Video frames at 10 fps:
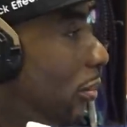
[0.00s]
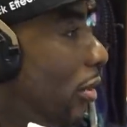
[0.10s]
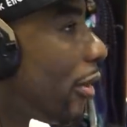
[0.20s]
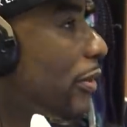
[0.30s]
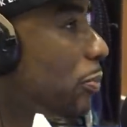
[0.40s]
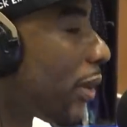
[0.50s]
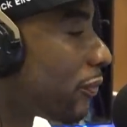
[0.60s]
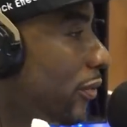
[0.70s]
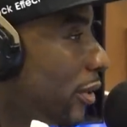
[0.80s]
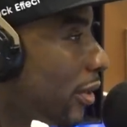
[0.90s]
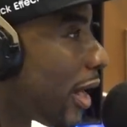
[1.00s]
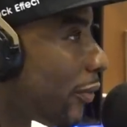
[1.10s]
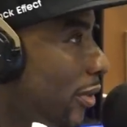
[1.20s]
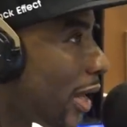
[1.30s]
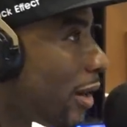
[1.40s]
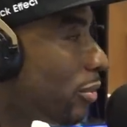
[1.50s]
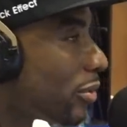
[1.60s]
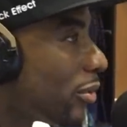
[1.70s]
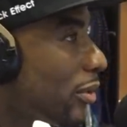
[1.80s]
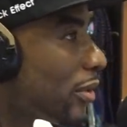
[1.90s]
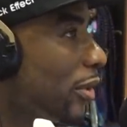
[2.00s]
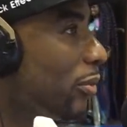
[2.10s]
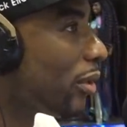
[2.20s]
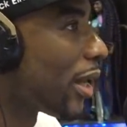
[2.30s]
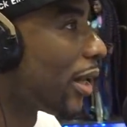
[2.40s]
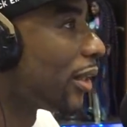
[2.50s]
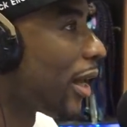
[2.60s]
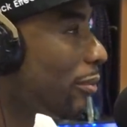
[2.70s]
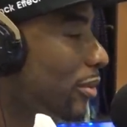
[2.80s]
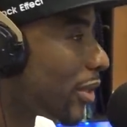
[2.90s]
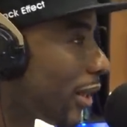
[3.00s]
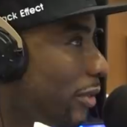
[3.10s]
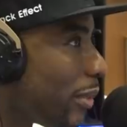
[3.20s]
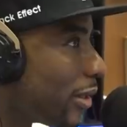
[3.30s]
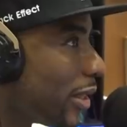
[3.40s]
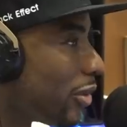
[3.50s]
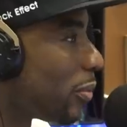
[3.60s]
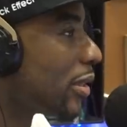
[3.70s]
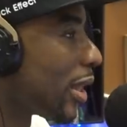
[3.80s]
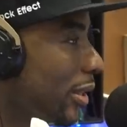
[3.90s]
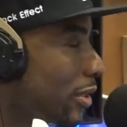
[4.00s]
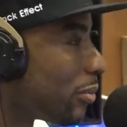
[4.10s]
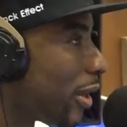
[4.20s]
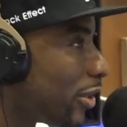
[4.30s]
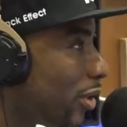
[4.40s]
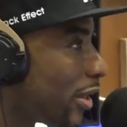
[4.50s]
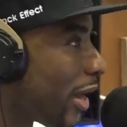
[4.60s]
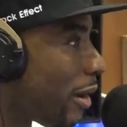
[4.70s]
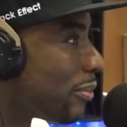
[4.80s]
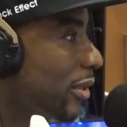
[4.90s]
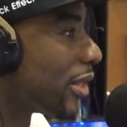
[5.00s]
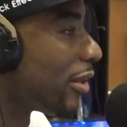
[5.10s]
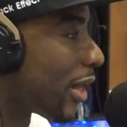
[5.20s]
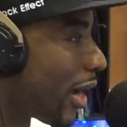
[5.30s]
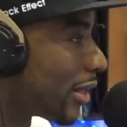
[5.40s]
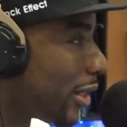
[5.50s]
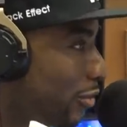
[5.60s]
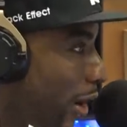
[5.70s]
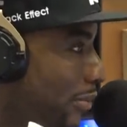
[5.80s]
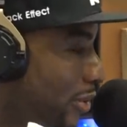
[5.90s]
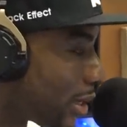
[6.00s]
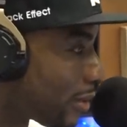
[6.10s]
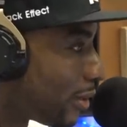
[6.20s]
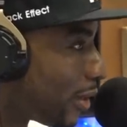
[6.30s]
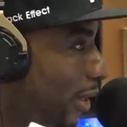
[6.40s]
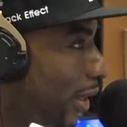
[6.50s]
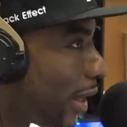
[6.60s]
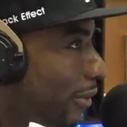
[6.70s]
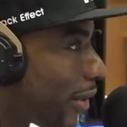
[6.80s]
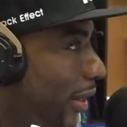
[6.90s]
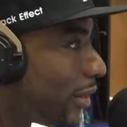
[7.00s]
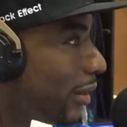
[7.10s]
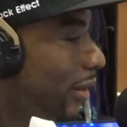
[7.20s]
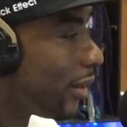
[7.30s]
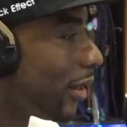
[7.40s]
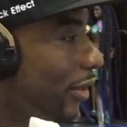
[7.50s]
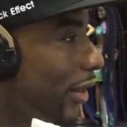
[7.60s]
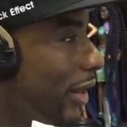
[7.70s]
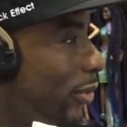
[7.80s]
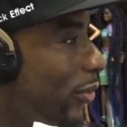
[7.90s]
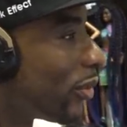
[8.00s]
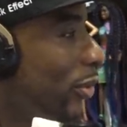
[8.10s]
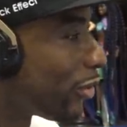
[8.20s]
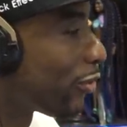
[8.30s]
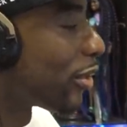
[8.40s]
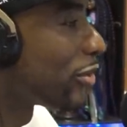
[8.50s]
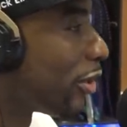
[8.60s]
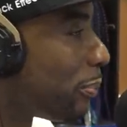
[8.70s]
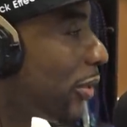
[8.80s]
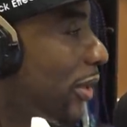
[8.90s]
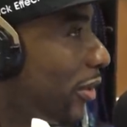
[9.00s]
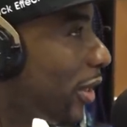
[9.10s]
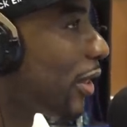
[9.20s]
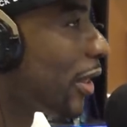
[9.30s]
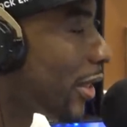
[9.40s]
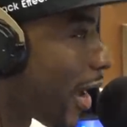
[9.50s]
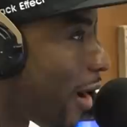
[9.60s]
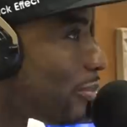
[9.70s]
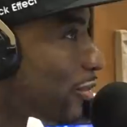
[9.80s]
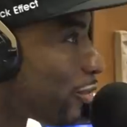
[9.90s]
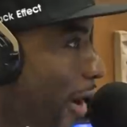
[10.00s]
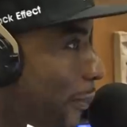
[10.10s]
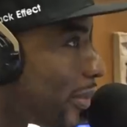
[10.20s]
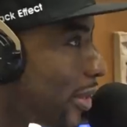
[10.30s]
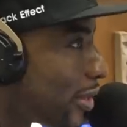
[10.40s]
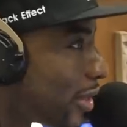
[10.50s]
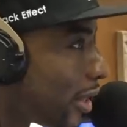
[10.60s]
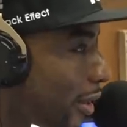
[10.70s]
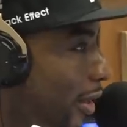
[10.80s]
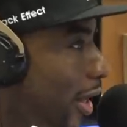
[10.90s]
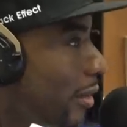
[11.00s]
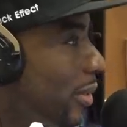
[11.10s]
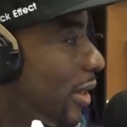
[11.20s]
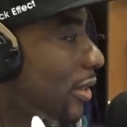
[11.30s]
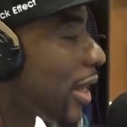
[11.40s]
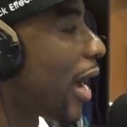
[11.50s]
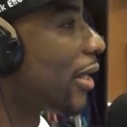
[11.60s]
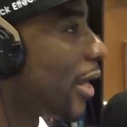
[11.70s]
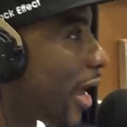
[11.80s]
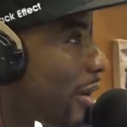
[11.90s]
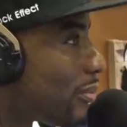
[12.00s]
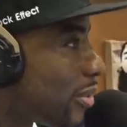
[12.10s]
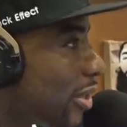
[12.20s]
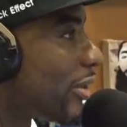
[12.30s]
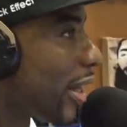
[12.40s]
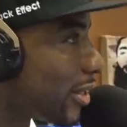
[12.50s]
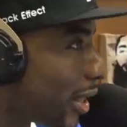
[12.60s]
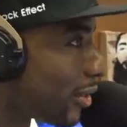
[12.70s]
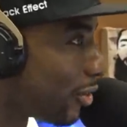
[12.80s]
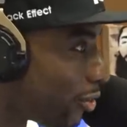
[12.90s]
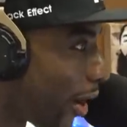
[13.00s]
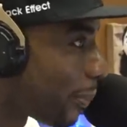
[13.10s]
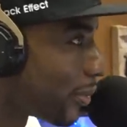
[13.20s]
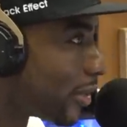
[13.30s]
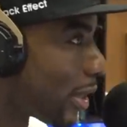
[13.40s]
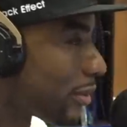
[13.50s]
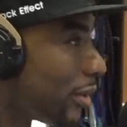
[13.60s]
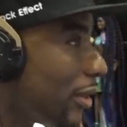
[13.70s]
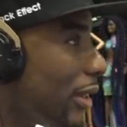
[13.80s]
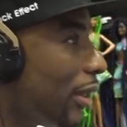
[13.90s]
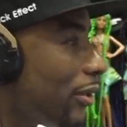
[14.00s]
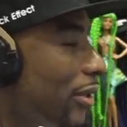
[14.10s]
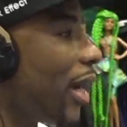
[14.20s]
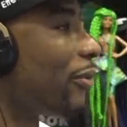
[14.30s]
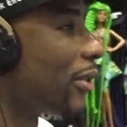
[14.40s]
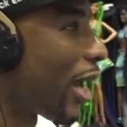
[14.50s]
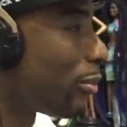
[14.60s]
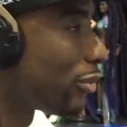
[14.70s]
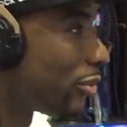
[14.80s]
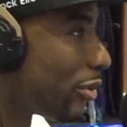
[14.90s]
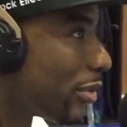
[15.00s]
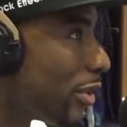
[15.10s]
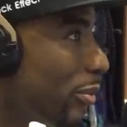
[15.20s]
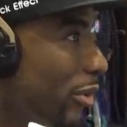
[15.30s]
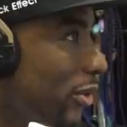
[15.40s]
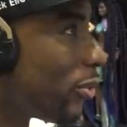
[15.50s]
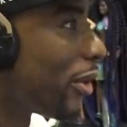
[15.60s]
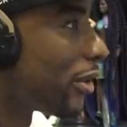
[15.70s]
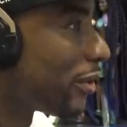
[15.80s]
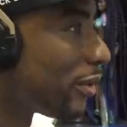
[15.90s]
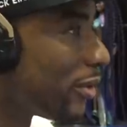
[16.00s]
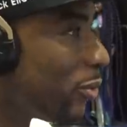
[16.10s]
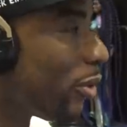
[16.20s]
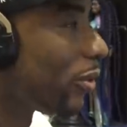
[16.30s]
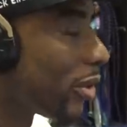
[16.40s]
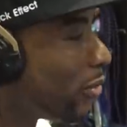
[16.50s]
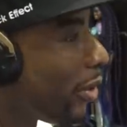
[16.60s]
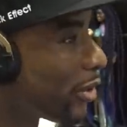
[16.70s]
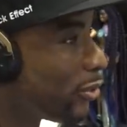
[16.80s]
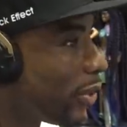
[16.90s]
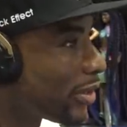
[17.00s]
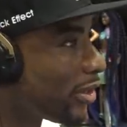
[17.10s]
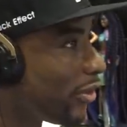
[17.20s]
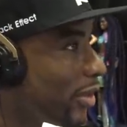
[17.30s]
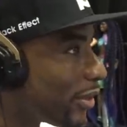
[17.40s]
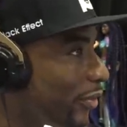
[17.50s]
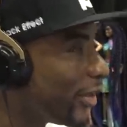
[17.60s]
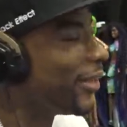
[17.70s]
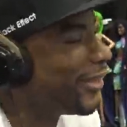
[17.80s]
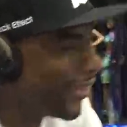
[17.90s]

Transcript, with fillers: LaBoy, respectfully, you're not a reliable source anymore. Kanye album has not come out yet. don't be telling us about no other albums until Kanye drops Justin. All right? Okay, we don't want, we don't trust your opinion on any other albums dropping this year because Kanye album still has yet to drop. It's Justin. out. You're not a reliable source anymore. You were not you were well, you weren't two weeks no, ago. He wasn't either.